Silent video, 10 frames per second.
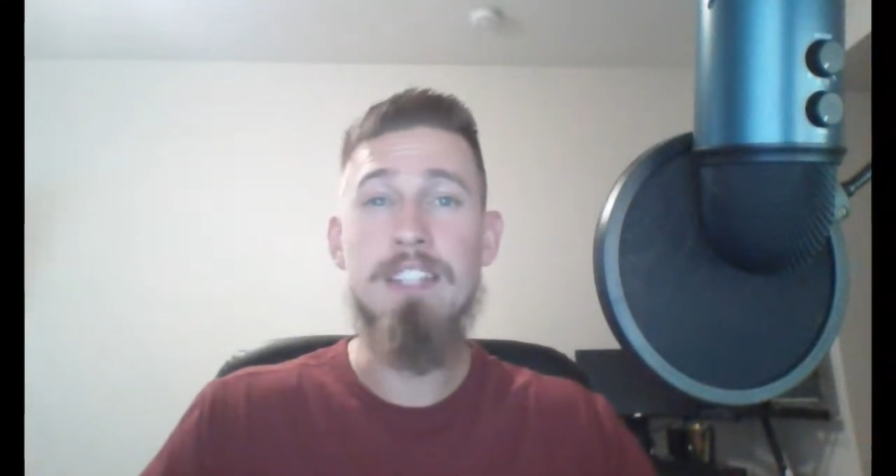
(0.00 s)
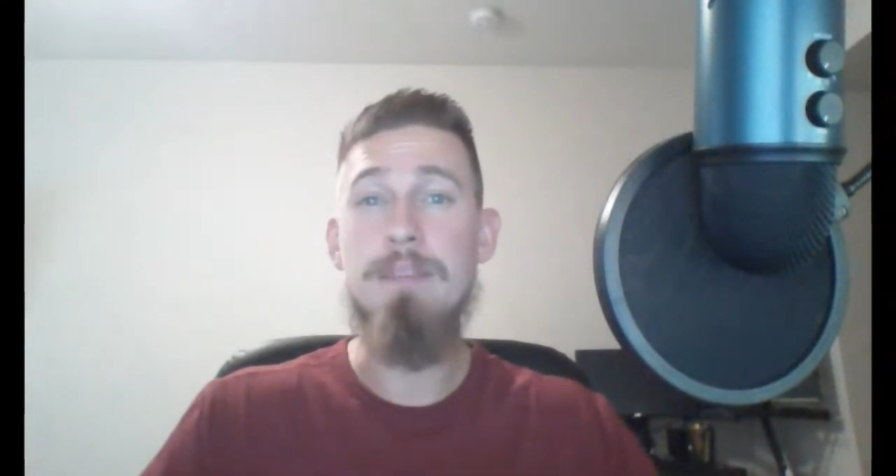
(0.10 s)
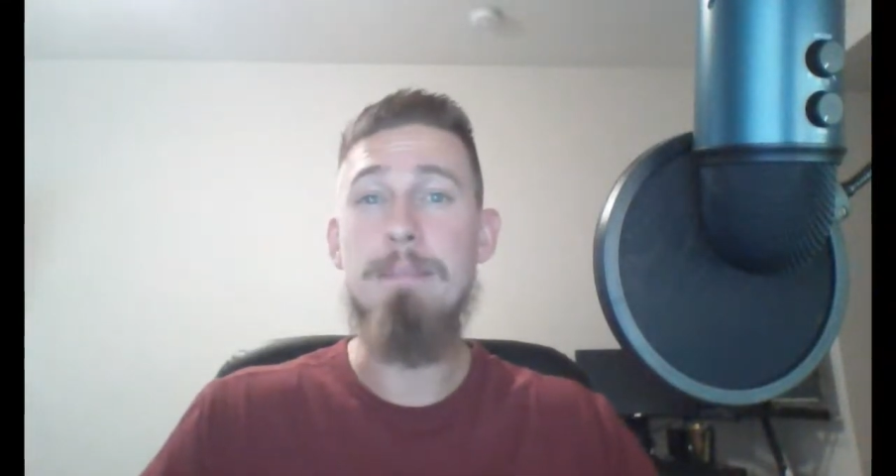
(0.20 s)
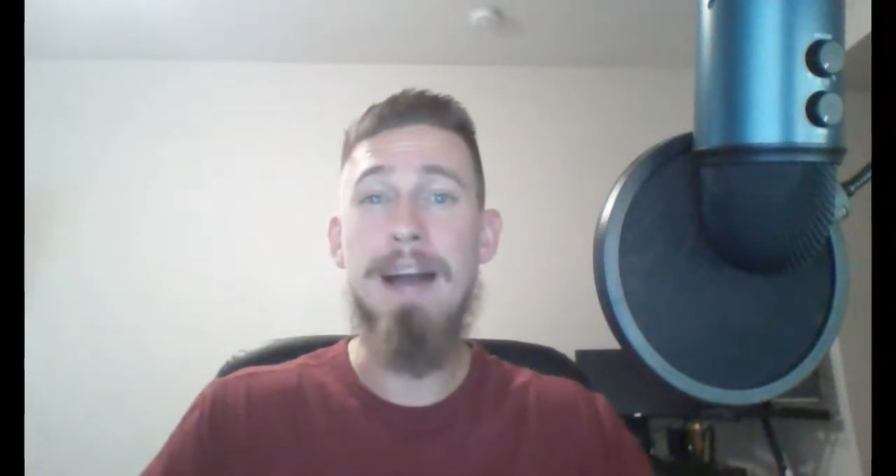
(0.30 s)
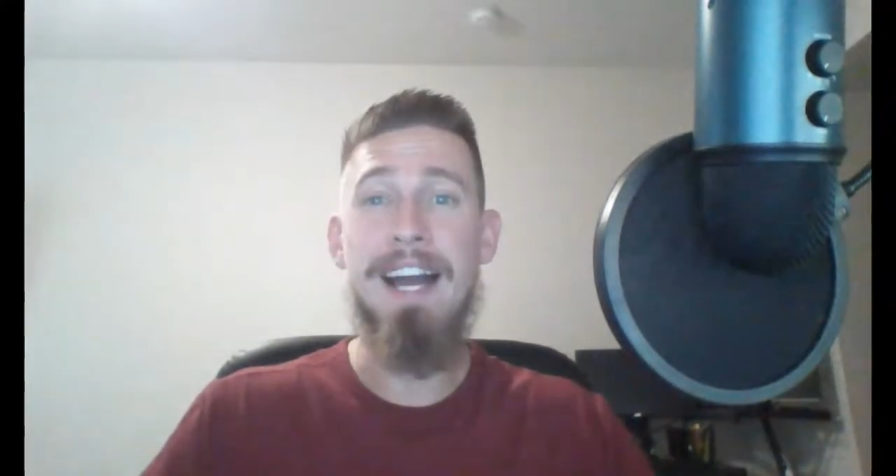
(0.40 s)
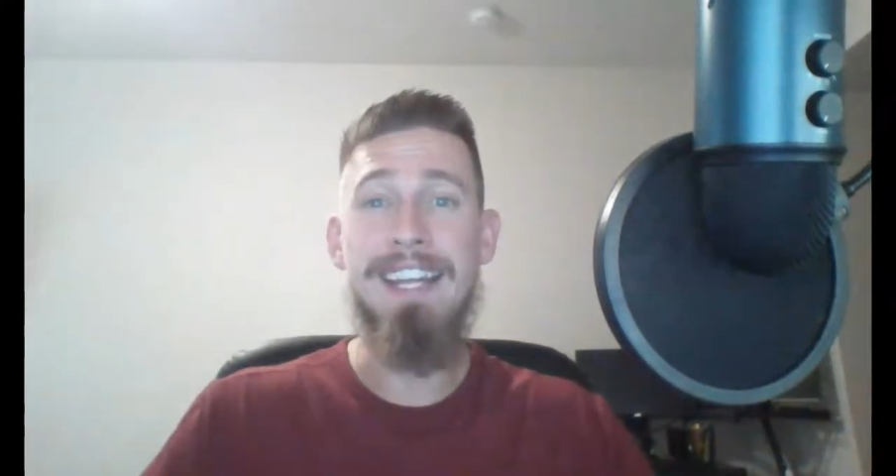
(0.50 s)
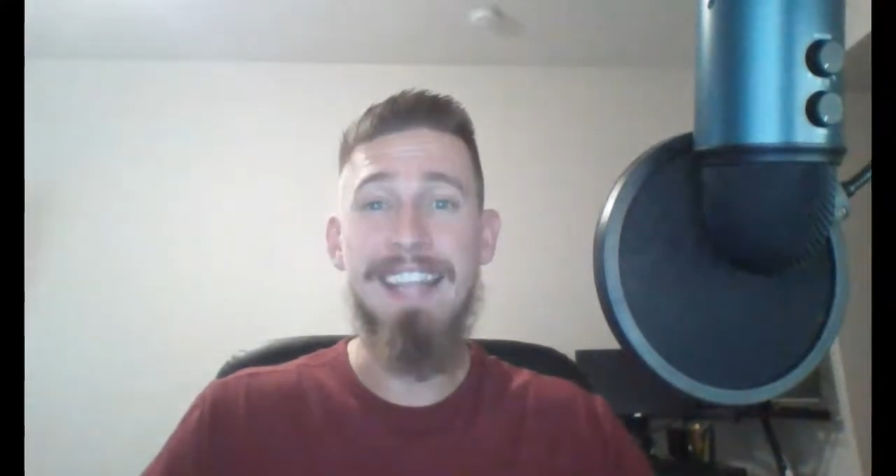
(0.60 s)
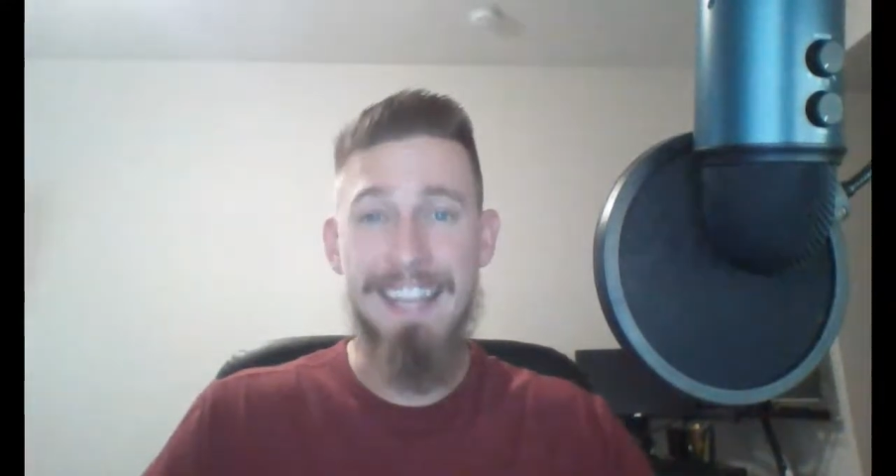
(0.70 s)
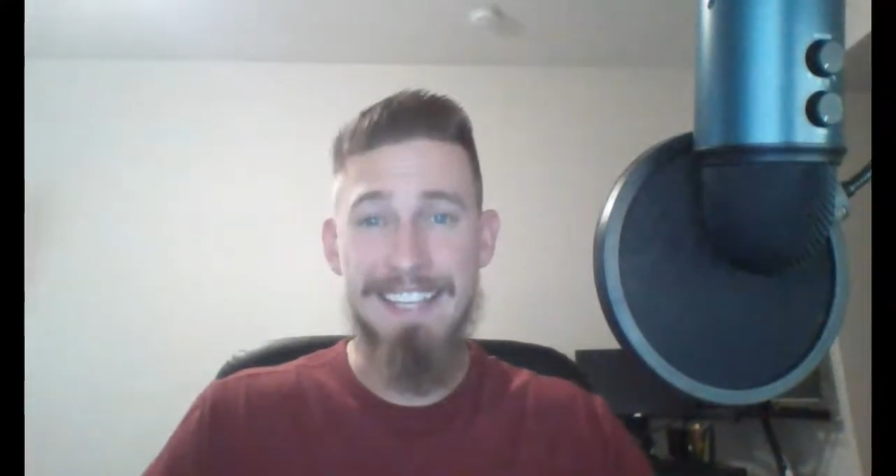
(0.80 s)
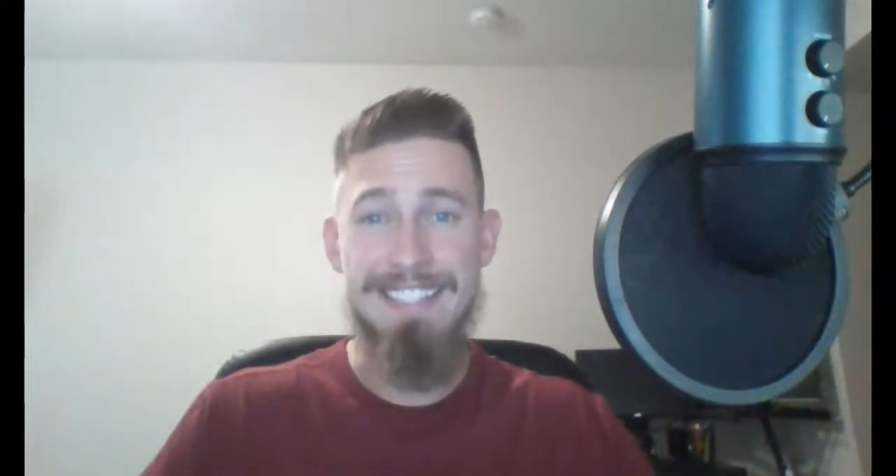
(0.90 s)
to buy
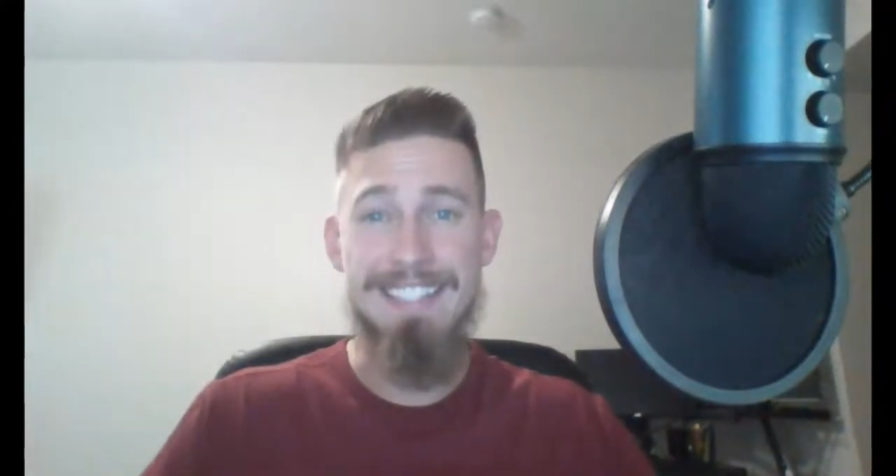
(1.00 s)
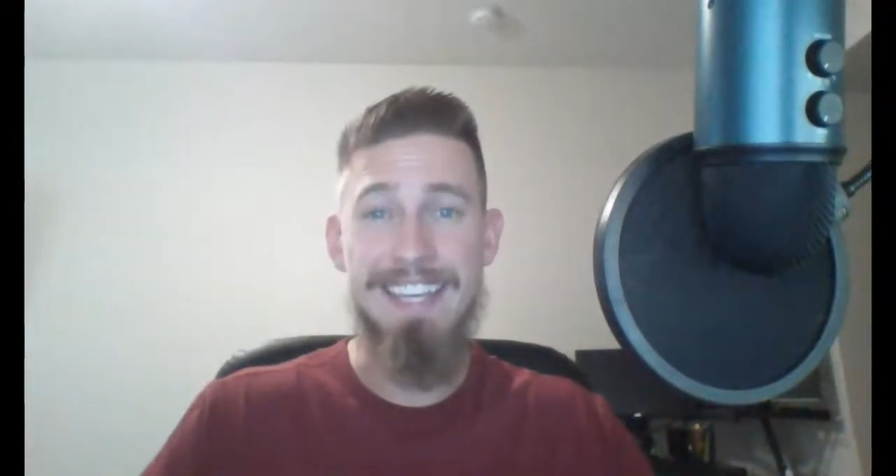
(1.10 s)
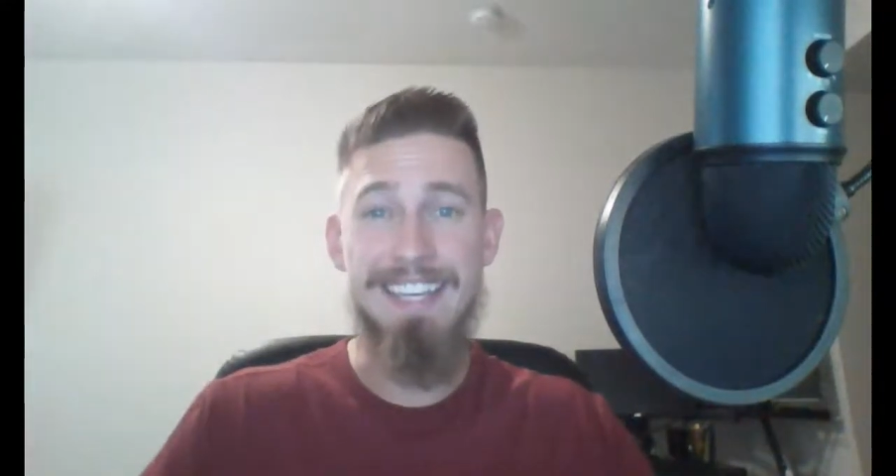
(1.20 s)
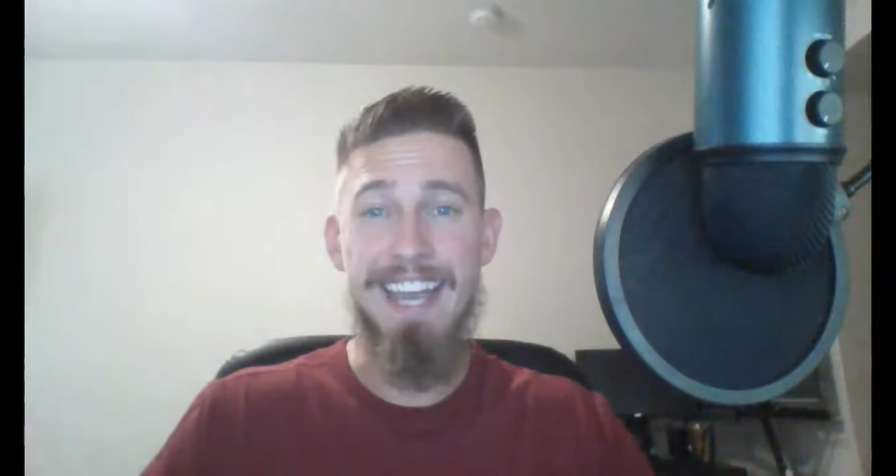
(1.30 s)
and stake